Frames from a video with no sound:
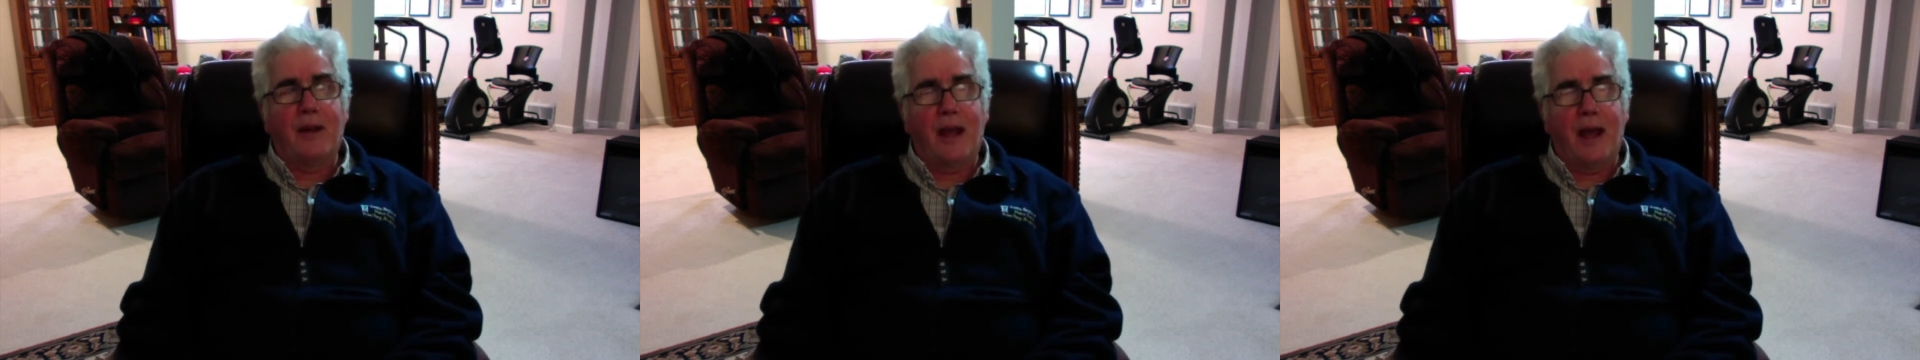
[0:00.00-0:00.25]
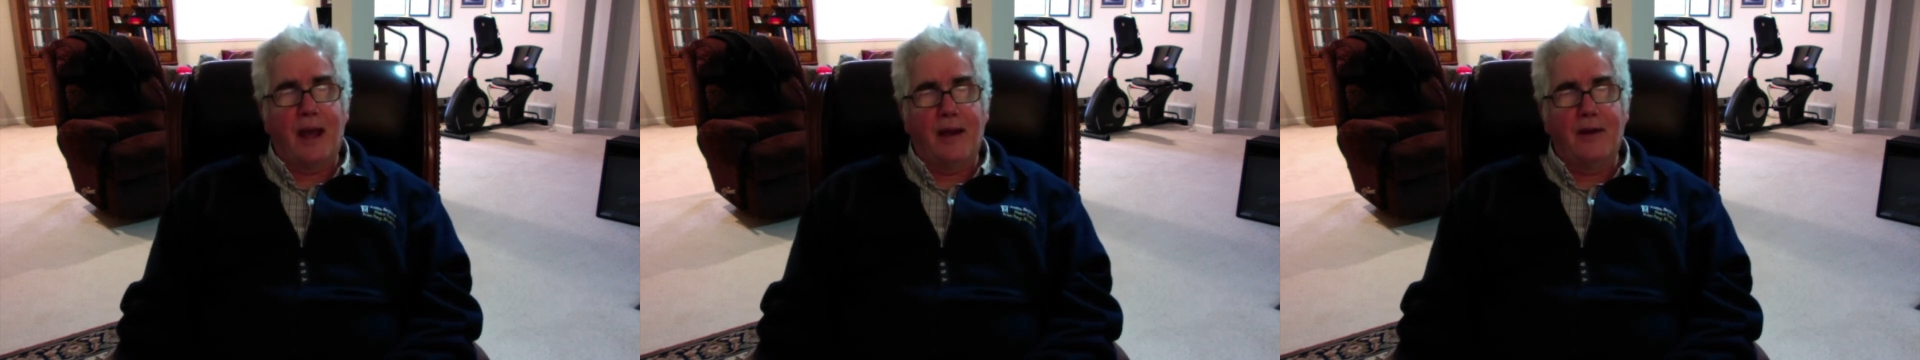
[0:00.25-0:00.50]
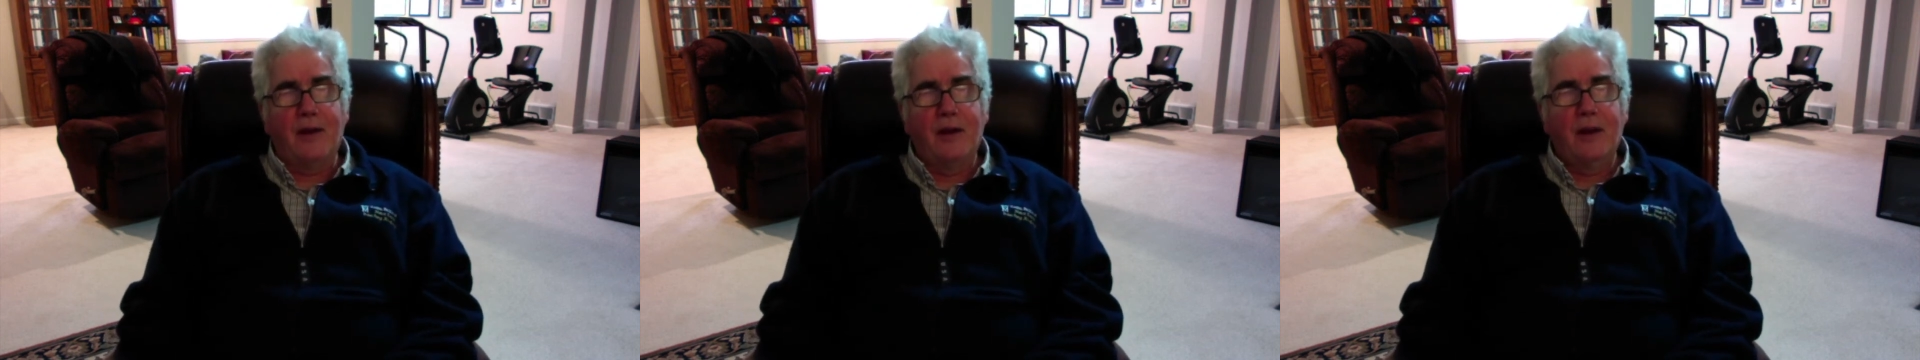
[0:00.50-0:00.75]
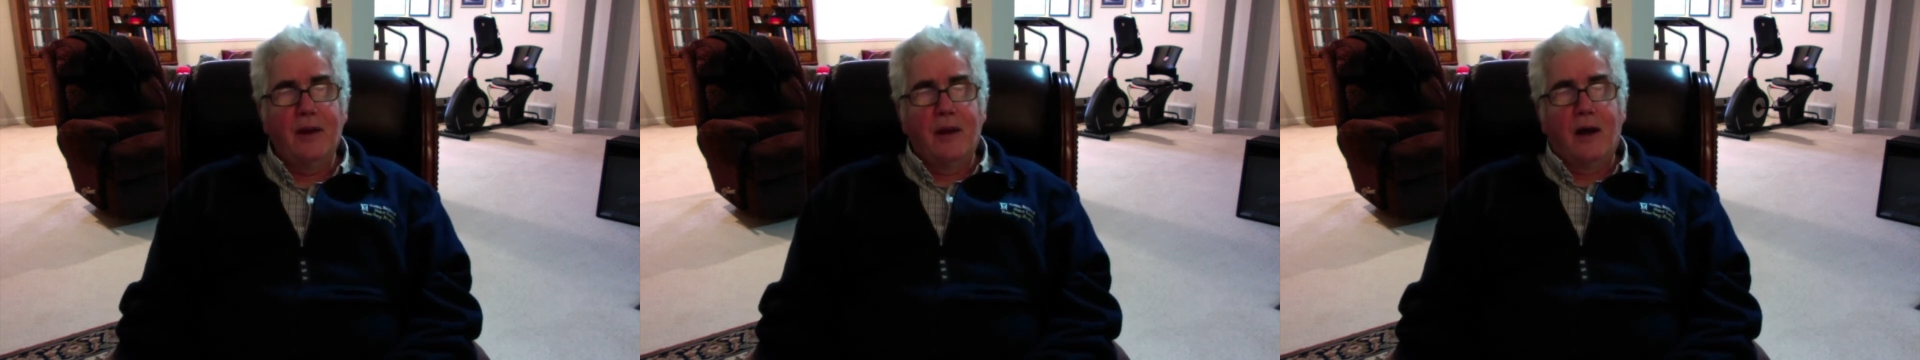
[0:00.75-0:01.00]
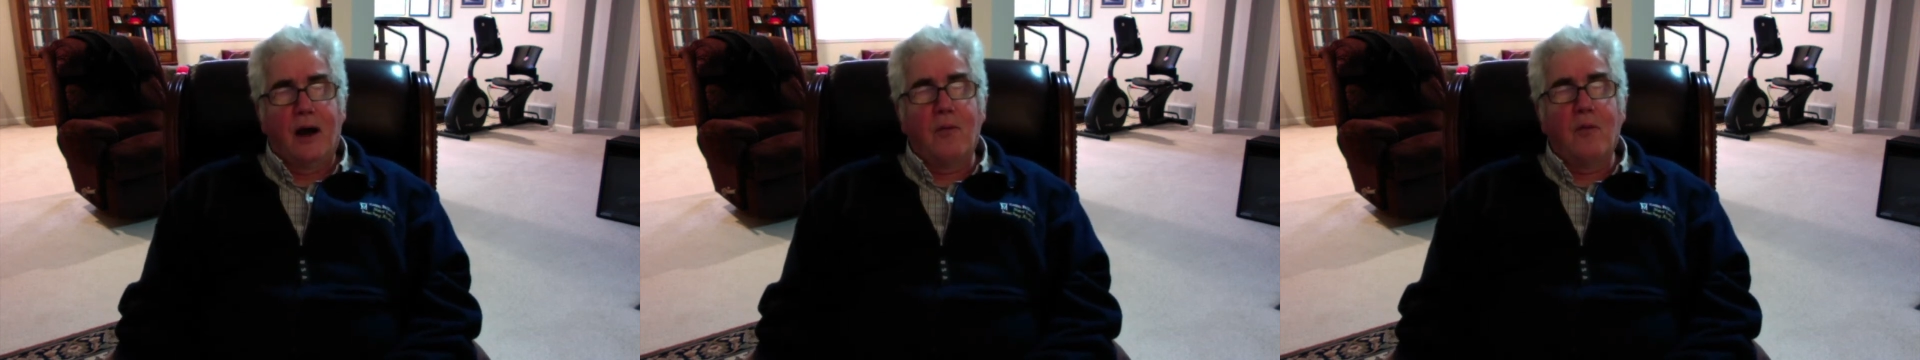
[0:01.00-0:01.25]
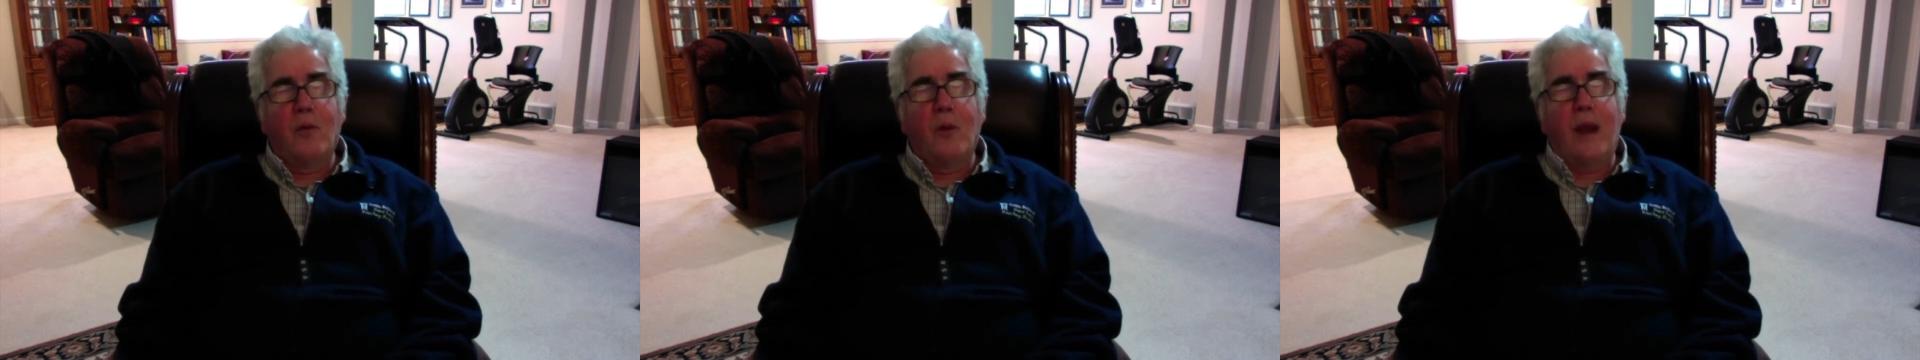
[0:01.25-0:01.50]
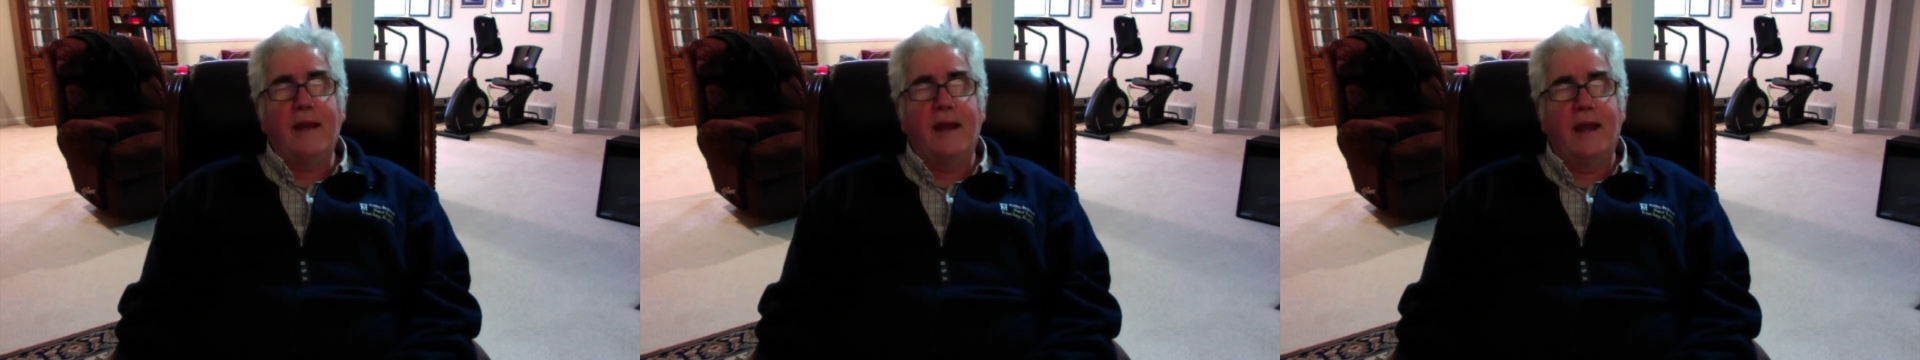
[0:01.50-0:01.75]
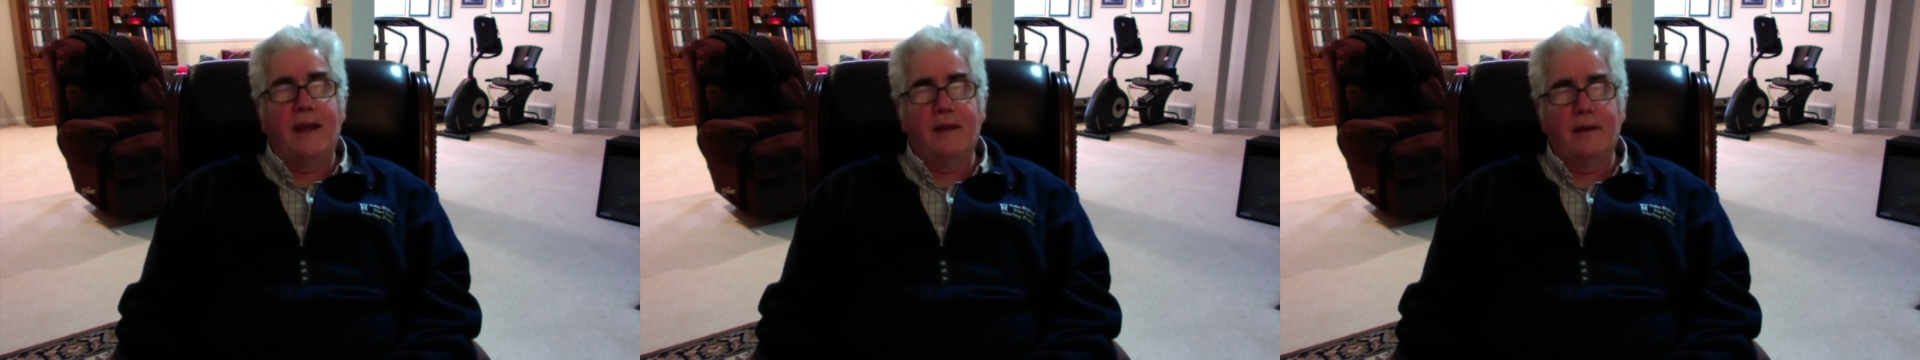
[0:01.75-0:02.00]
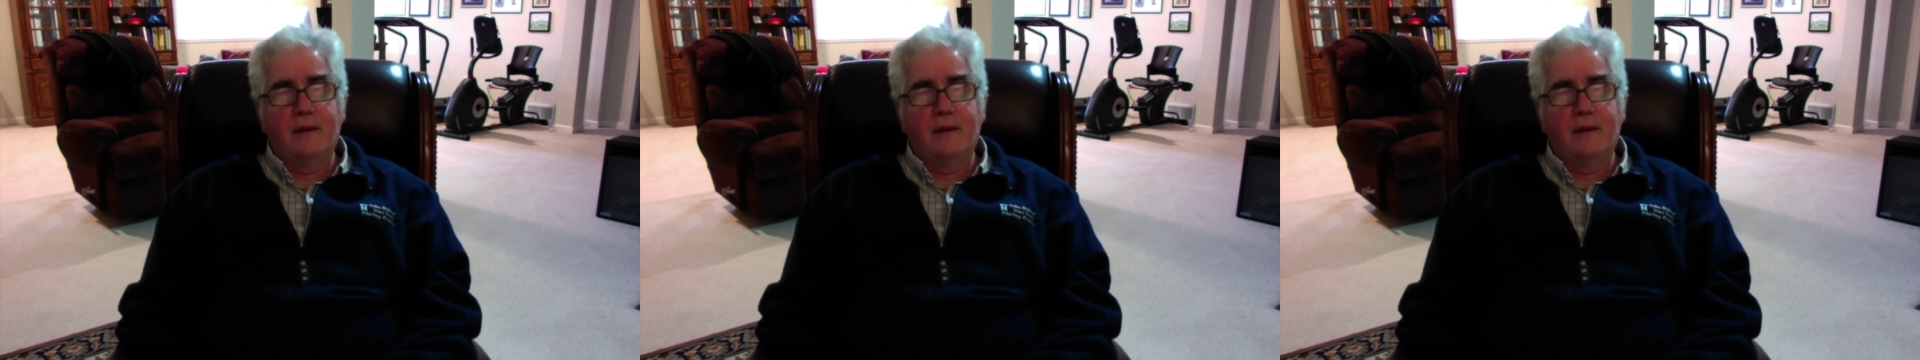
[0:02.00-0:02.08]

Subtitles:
head, waiting